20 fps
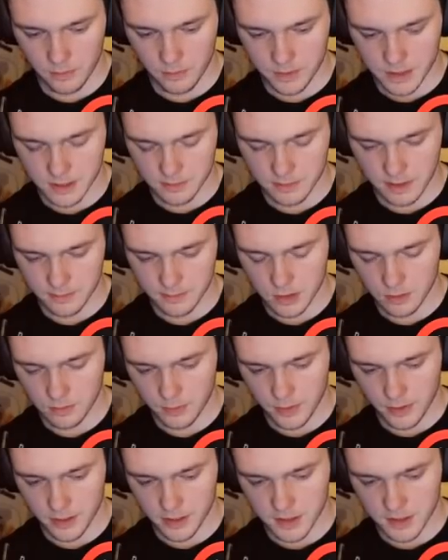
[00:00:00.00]
sometimes Golem
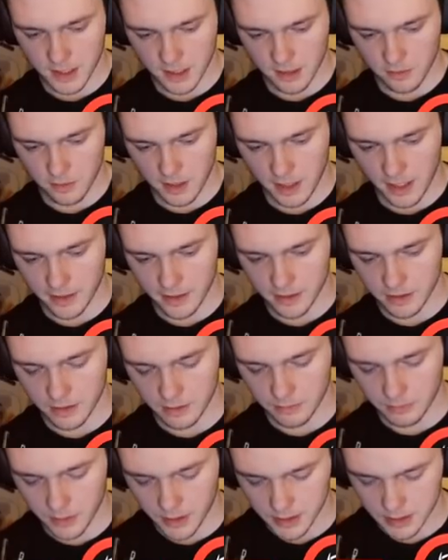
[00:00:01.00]
players like a little Lightning or
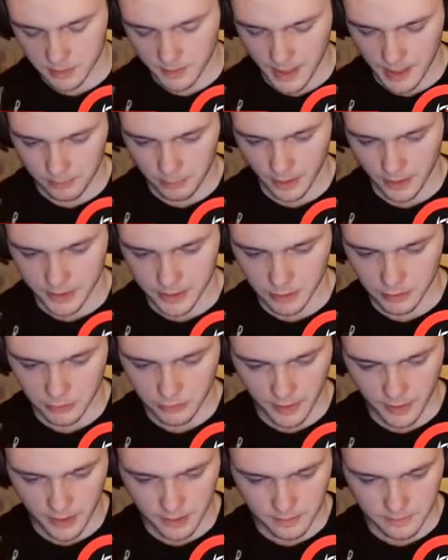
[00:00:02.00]
Musk, bad play. Don't do
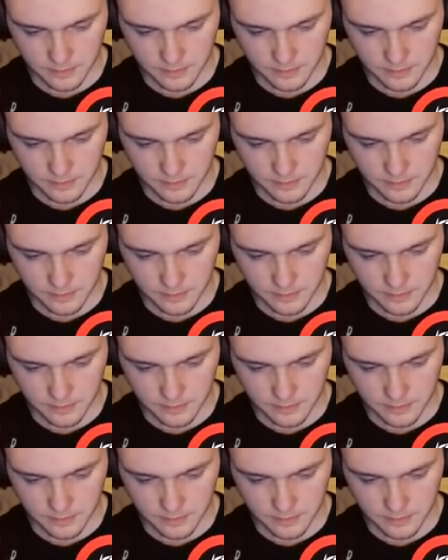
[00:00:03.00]
that.